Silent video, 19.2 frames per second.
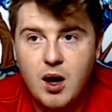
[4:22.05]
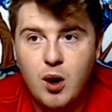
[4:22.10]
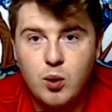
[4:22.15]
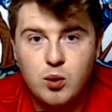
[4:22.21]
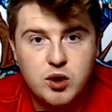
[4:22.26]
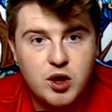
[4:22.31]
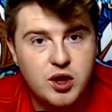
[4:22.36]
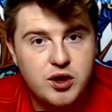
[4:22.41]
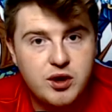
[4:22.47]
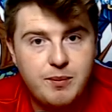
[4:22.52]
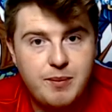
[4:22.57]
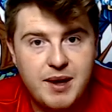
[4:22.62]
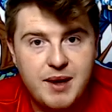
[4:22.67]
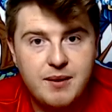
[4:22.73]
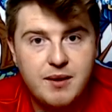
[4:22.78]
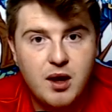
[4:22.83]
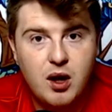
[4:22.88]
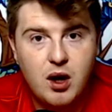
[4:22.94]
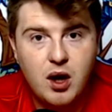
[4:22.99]
hold on a
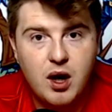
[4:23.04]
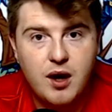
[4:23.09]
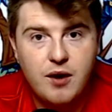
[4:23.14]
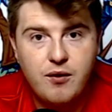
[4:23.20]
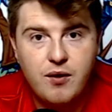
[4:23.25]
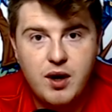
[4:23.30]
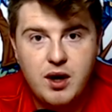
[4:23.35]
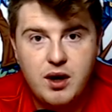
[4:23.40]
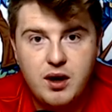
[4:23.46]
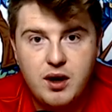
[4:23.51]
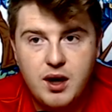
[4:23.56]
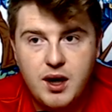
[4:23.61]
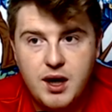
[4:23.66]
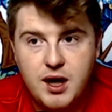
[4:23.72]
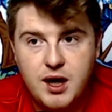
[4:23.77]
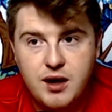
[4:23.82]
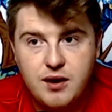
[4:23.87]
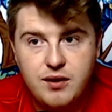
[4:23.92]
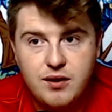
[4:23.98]
bit longer, and
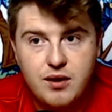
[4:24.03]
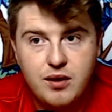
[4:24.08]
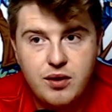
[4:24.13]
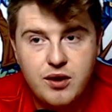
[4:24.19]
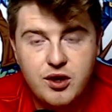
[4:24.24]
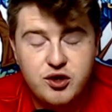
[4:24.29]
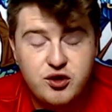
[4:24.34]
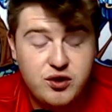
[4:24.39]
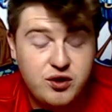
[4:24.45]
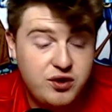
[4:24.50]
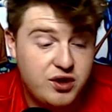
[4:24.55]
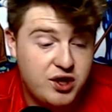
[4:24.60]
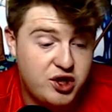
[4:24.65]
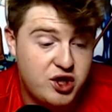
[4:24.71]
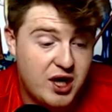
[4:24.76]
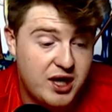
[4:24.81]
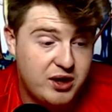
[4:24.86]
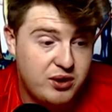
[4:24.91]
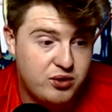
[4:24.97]

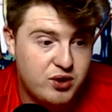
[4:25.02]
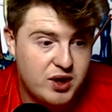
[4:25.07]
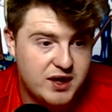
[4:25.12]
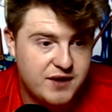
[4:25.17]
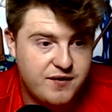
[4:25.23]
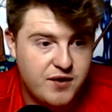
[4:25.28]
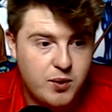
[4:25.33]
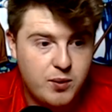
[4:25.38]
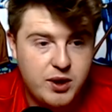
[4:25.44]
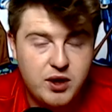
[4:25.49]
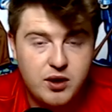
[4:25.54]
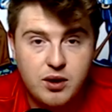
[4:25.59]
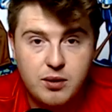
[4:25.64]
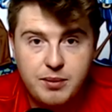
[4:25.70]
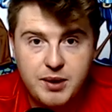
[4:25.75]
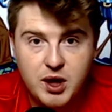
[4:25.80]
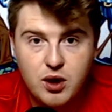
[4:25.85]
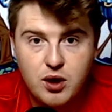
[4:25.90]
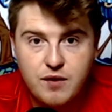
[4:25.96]
the January transfer
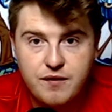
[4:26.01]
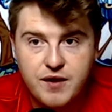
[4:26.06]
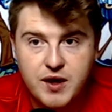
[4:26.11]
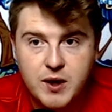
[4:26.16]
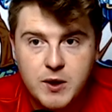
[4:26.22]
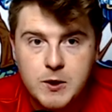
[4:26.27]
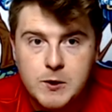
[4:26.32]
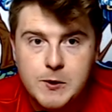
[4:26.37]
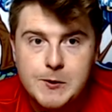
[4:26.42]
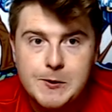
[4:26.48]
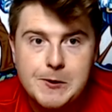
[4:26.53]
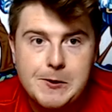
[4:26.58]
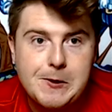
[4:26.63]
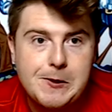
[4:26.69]
window will be over.